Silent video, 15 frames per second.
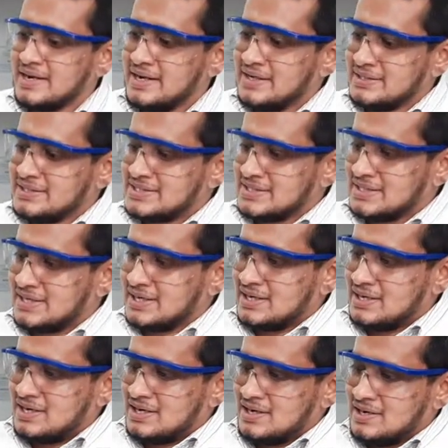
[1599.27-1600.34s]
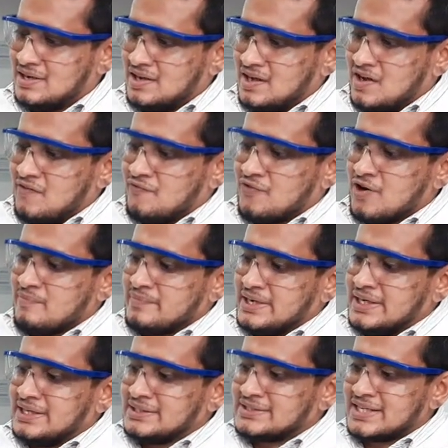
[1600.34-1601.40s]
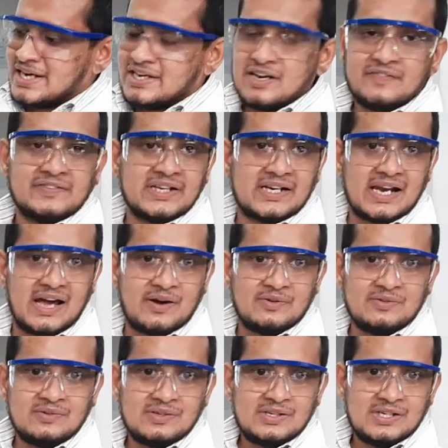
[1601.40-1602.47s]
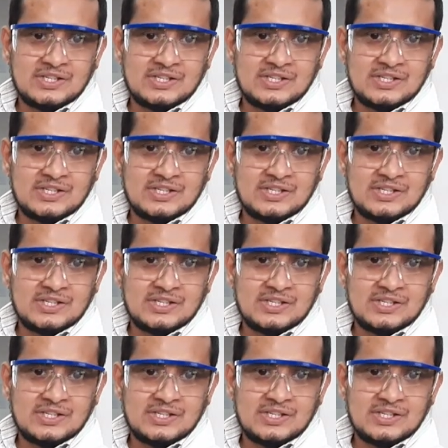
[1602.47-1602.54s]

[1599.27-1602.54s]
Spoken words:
insert from inside of the glove.